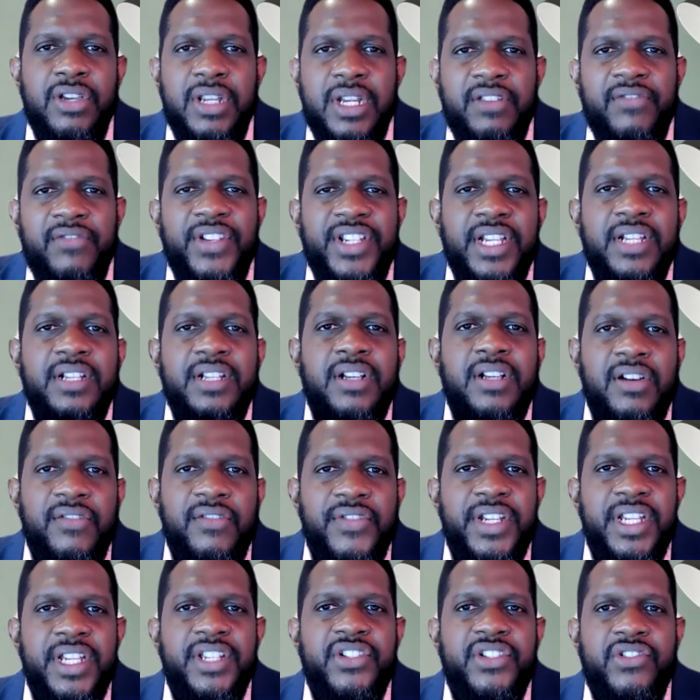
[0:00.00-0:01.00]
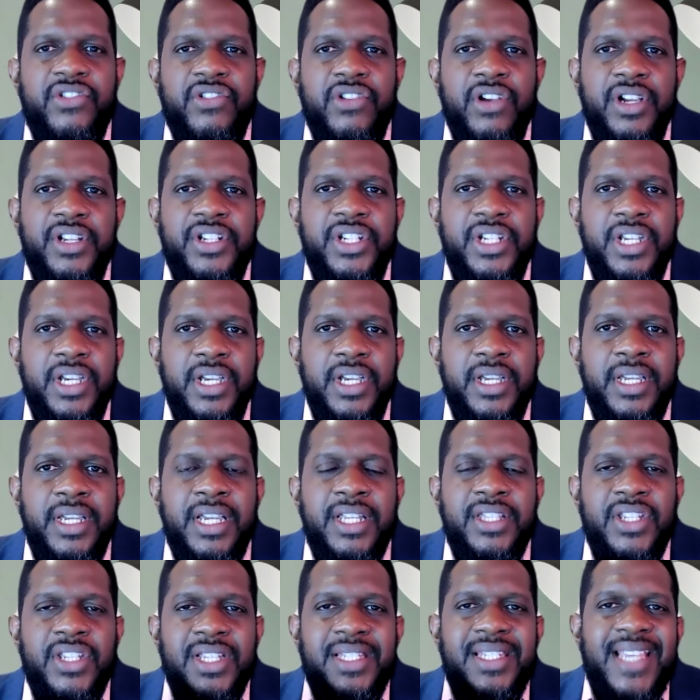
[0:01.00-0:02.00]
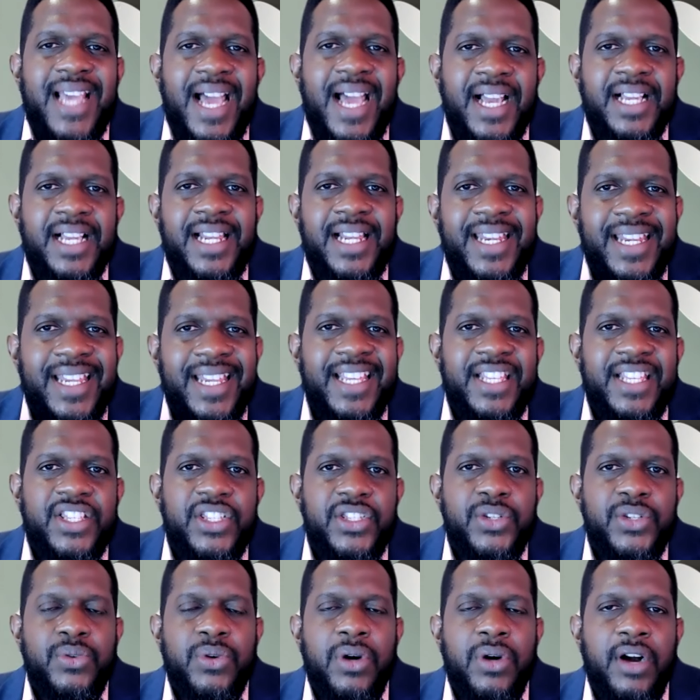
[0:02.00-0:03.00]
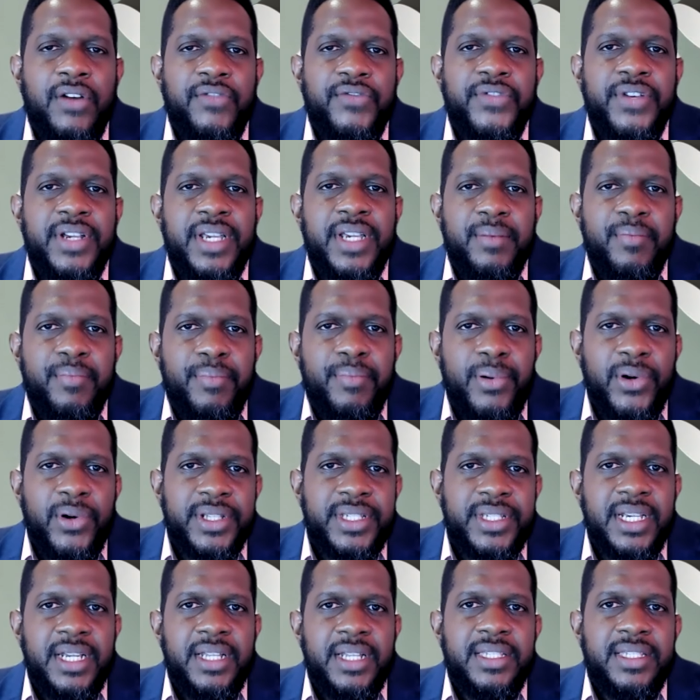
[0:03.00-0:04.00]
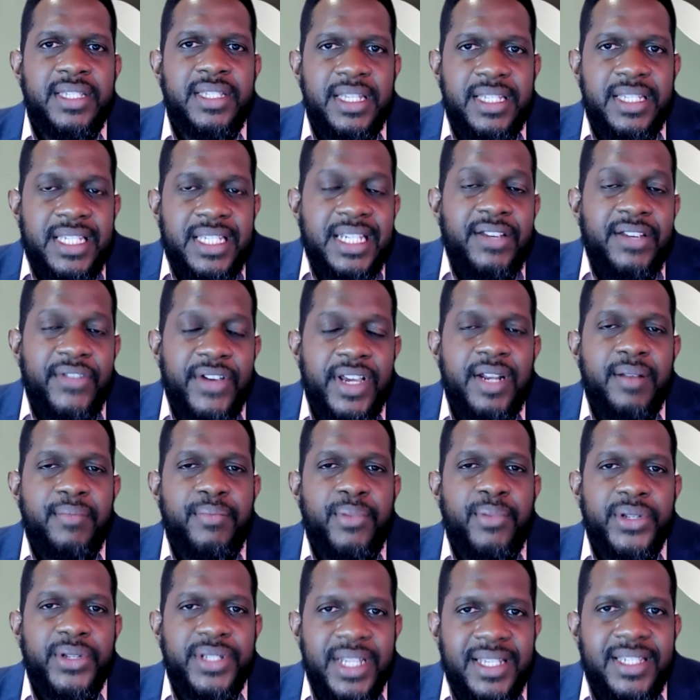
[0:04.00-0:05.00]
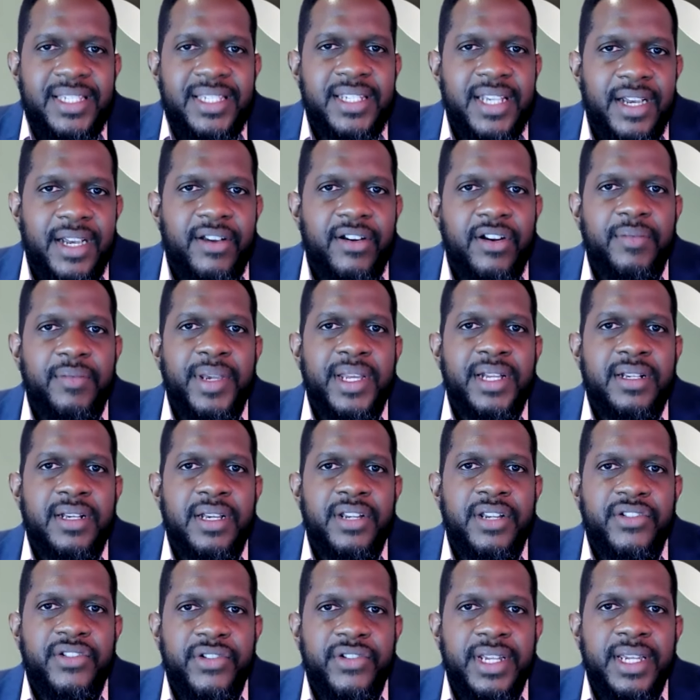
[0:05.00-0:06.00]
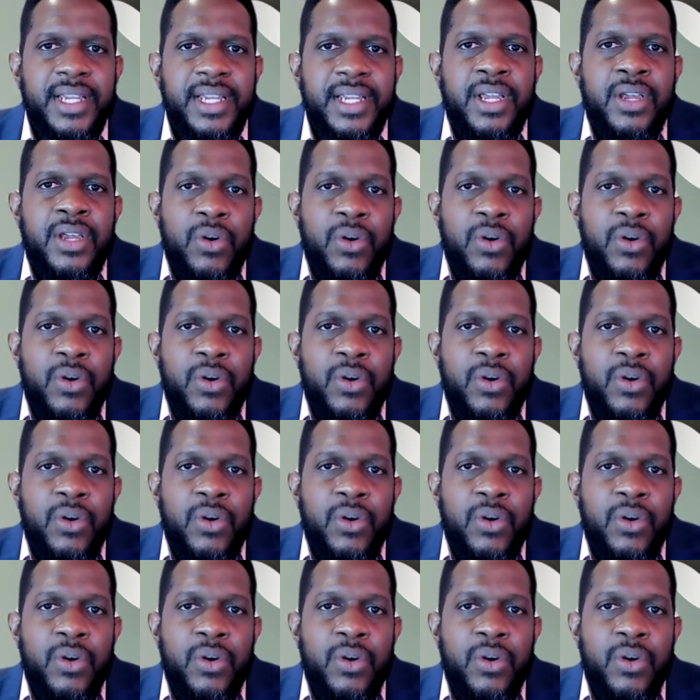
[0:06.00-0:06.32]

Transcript: innovation governance structure to tackle an issue of importance, of significant importance to a Caribbean country,